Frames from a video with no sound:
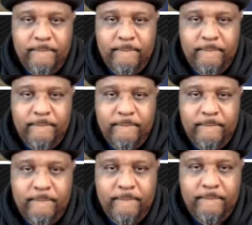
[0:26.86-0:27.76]

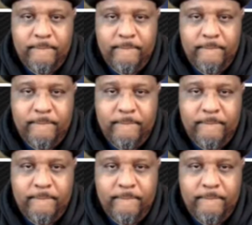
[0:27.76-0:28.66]

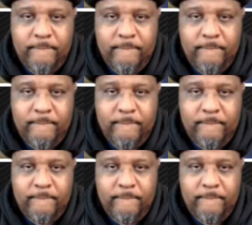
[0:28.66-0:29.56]

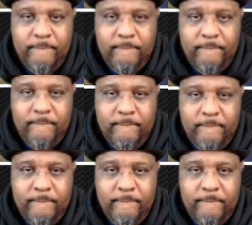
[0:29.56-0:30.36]
No words are spoken by the person on screen.